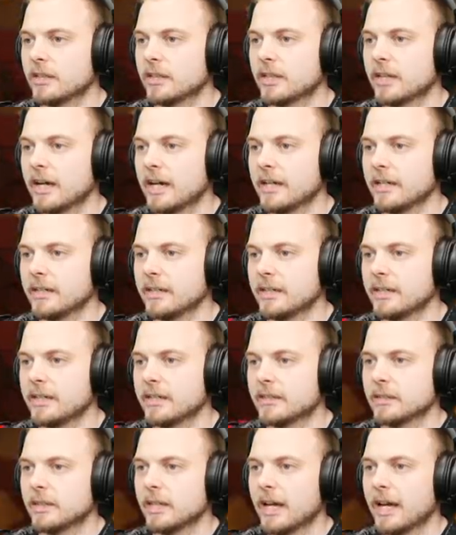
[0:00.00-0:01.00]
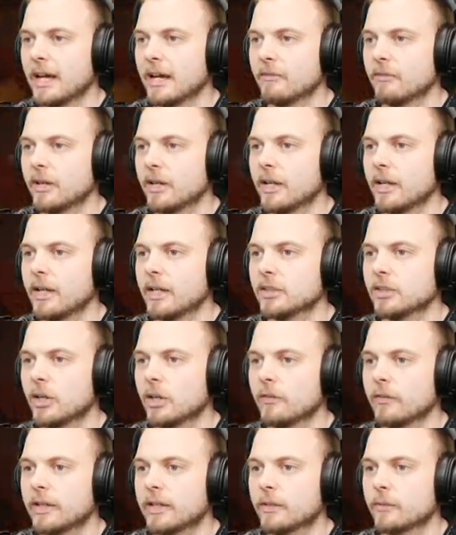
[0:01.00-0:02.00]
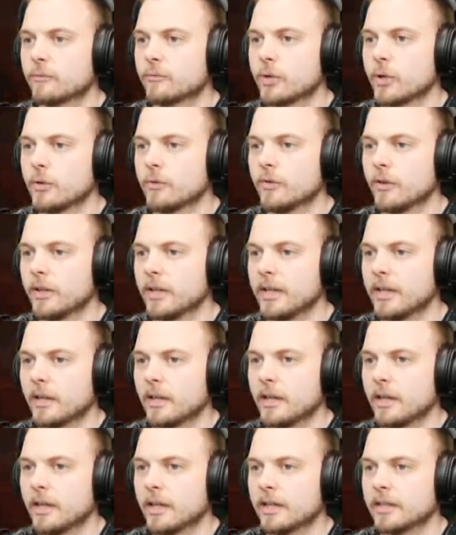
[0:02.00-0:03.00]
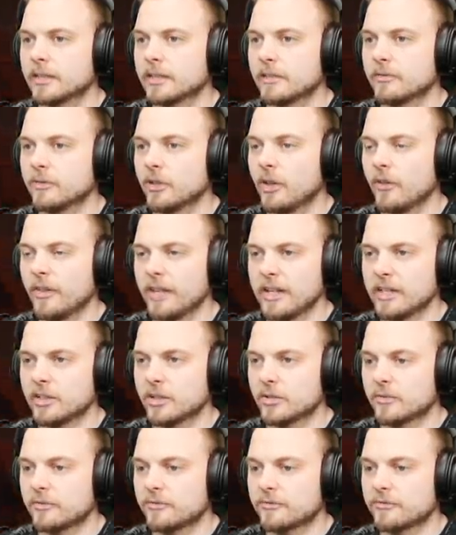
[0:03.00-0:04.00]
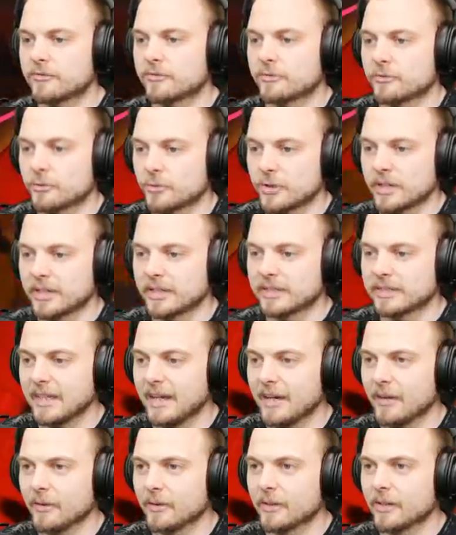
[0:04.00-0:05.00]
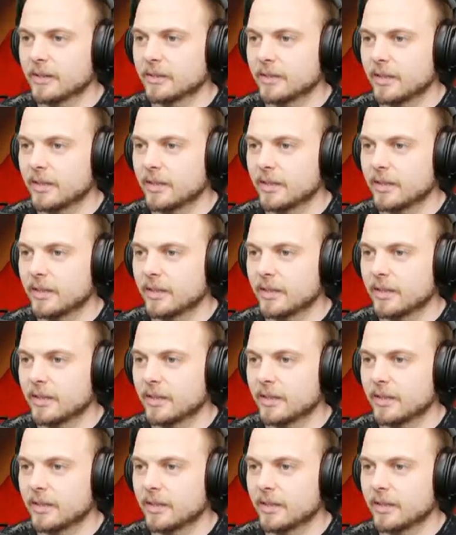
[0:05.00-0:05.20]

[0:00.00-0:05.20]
you kind of need to have uh, a sort of like a roof on it, because uh, if not, then it just freaks out.